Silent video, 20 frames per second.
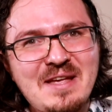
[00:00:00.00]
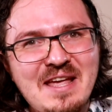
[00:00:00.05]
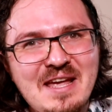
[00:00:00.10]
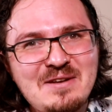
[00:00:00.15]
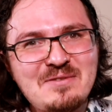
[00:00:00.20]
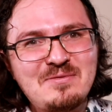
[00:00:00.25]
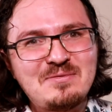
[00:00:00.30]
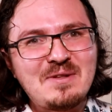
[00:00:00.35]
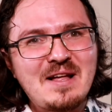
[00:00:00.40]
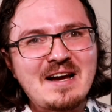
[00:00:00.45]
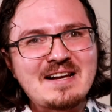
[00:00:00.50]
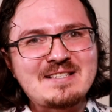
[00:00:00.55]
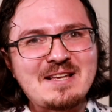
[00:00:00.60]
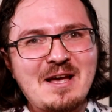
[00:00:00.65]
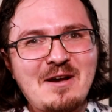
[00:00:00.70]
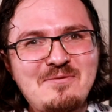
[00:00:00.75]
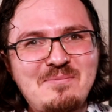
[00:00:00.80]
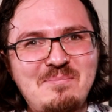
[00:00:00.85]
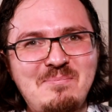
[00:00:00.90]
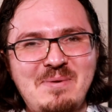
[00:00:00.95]
influx
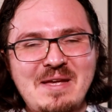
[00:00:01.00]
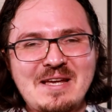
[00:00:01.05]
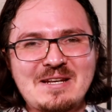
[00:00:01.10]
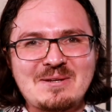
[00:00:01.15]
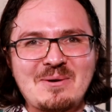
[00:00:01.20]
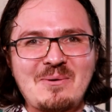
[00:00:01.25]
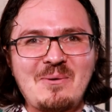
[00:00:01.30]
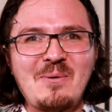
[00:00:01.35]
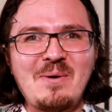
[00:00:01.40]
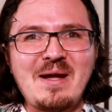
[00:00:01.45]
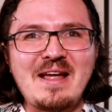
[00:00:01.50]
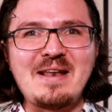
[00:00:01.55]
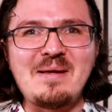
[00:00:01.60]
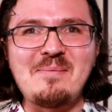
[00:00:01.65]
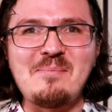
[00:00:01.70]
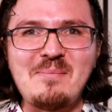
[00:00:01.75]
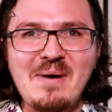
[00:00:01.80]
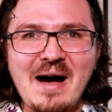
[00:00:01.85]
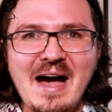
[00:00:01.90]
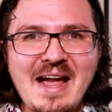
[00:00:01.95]
of Bitcoin
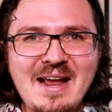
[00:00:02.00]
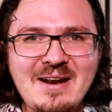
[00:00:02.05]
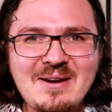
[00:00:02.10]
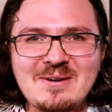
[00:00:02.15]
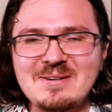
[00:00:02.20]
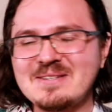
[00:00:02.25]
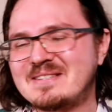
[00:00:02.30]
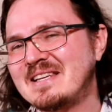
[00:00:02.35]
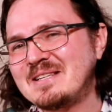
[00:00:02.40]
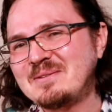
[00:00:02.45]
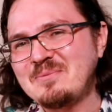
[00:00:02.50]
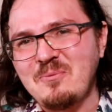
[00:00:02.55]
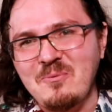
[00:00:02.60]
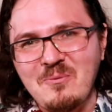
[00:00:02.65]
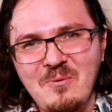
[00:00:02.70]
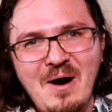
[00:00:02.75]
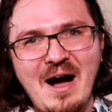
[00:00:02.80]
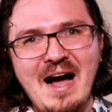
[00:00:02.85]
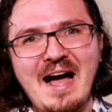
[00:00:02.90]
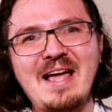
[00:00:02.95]
miners. That's
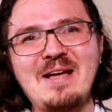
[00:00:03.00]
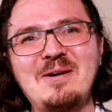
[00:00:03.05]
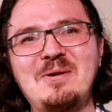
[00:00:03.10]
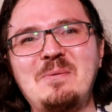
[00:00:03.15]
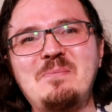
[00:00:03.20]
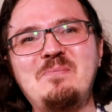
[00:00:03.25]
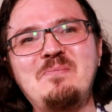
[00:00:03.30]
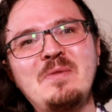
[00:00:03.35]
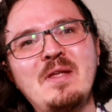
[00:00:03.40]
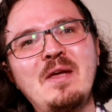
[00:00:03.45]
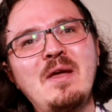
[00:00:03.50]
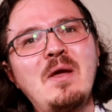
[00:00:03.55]
wild.